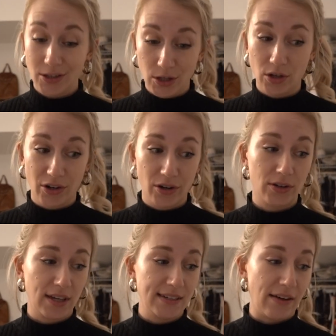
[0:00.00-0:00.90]
your girl
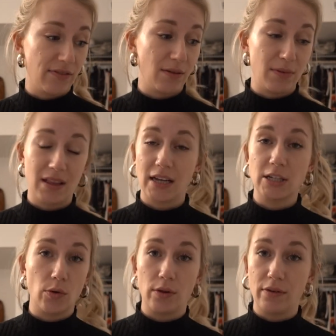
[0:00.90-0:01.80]
can definitely be like
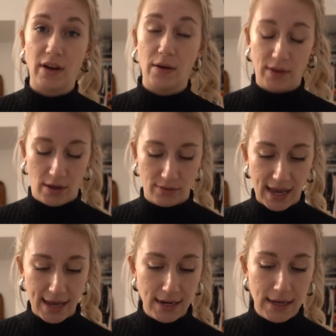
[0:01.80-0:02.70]
totally fine without
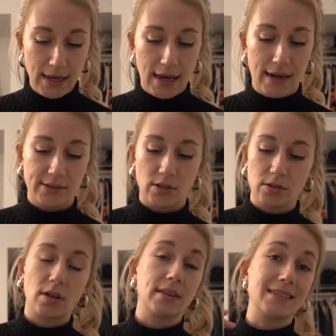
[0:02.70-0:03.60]
that. And it's
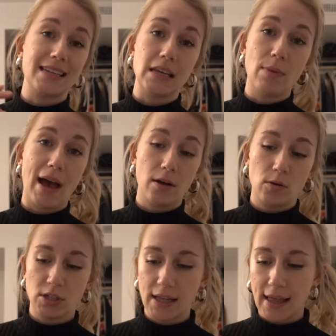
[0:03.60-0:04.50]
also got the T
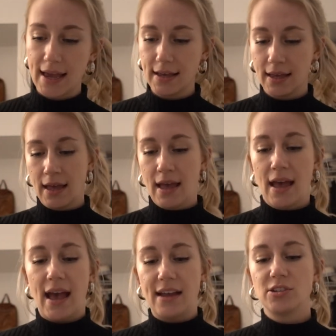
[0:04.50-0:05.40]
back, which I like.
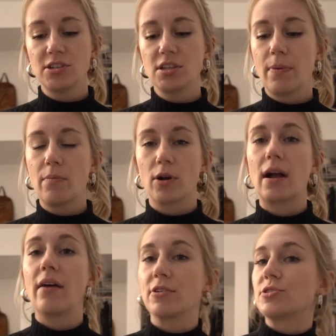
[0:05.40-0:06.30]
And just a bit more
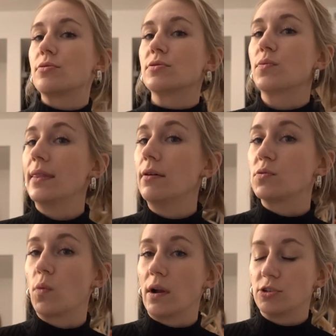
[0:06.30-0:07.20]
coverage. There was one that
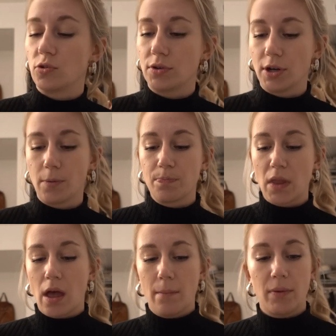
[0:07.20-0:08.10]
was one shoulder.
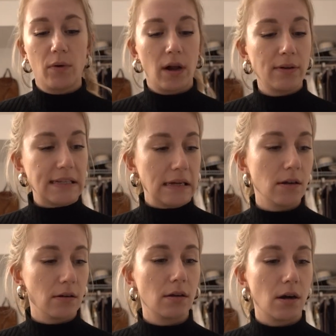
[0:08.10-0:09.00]
But what I was
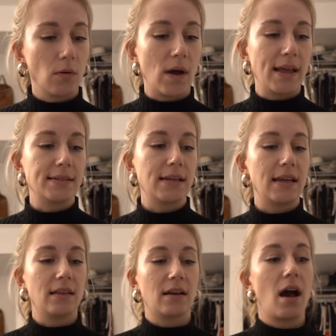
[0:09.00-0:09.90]
saying earlier was
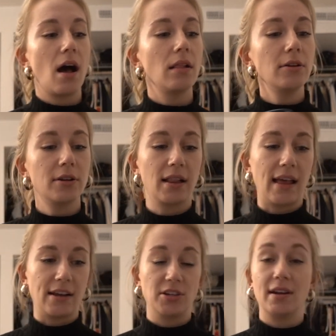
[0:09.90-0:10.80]
in the color
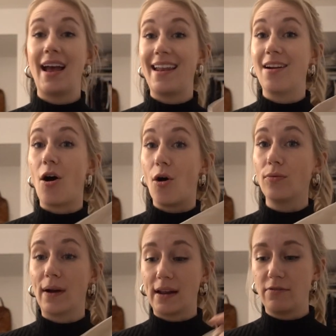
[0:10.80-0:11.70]
collection and
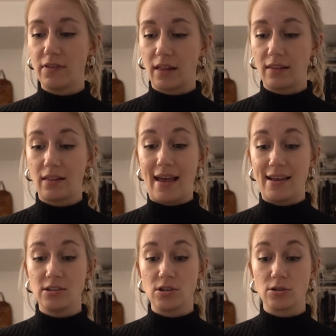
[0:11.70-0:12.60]
already feeling the
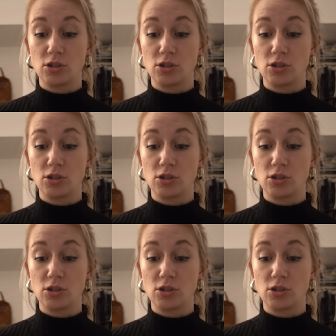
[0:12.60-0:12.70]
leggings, they're